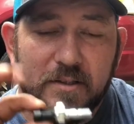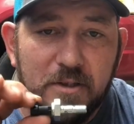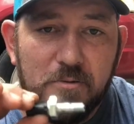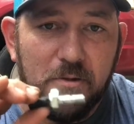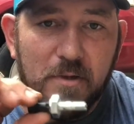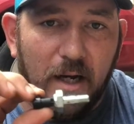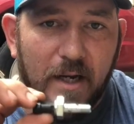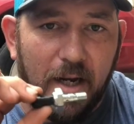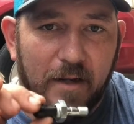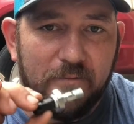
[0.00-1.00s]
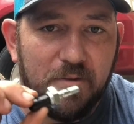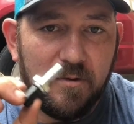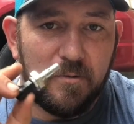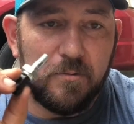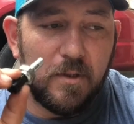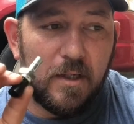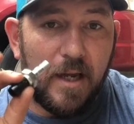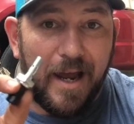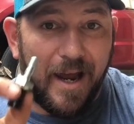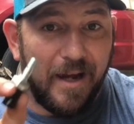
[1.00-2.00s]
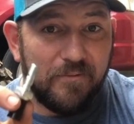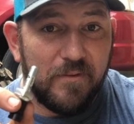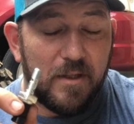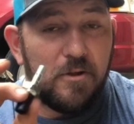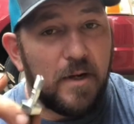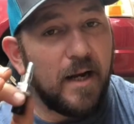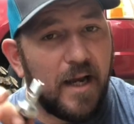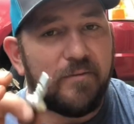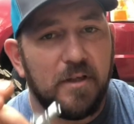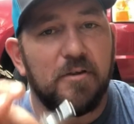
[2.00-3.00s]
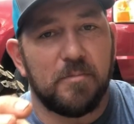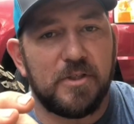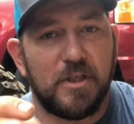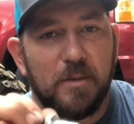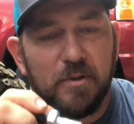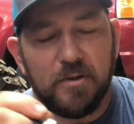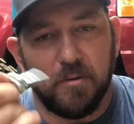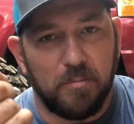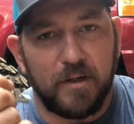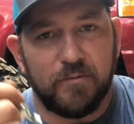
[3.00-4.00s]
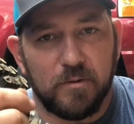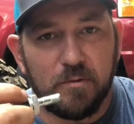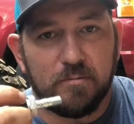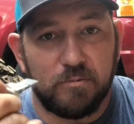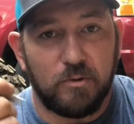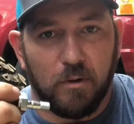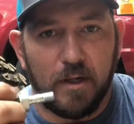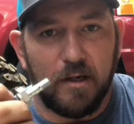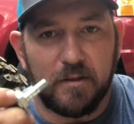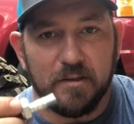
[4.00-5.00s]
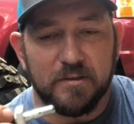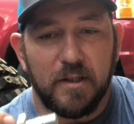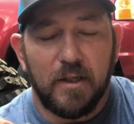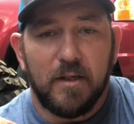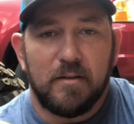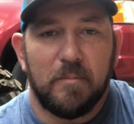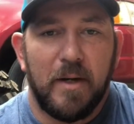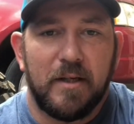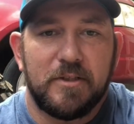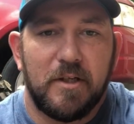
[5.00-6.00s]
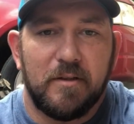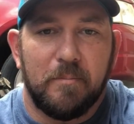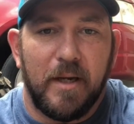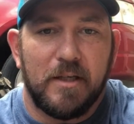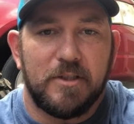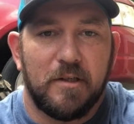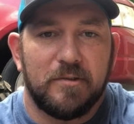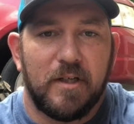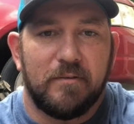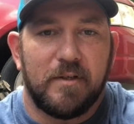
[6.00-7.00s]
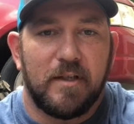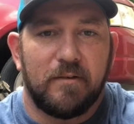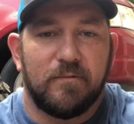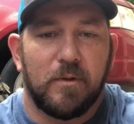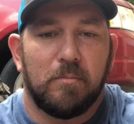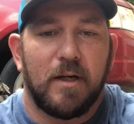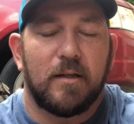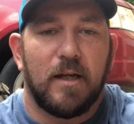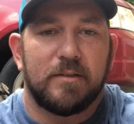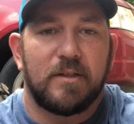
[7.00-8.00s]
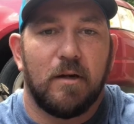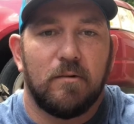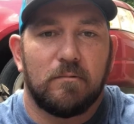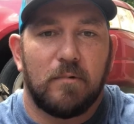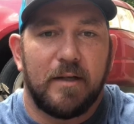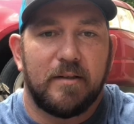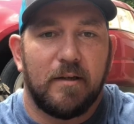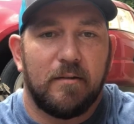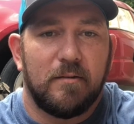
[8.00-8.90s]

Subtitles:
You do not have to have you got to have it in your machine or your brake fluid will squirt out, because the banjos and everything for the brake lines go right there.